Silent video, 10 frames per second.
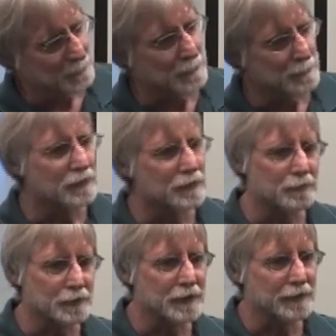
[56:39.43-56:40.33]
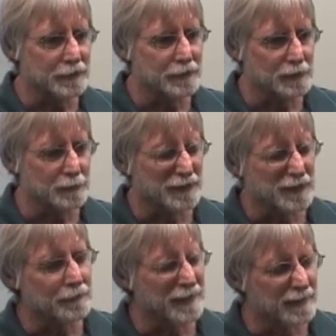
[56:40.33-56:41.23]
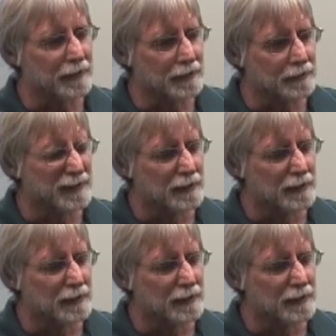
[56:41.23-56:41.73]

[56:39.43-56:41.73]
what it means to rotate the dome and stuff like that.